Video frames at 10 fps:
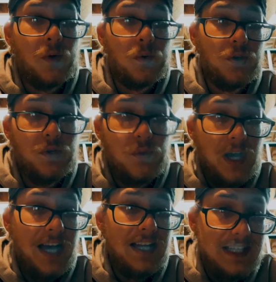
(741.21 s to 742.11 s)
nor do
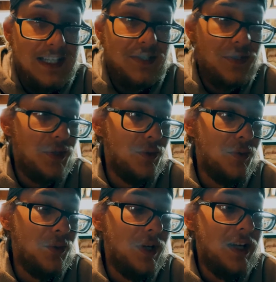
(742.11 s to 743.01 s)
I need
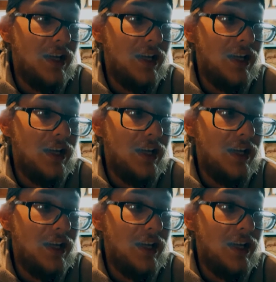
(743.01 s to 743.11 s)
to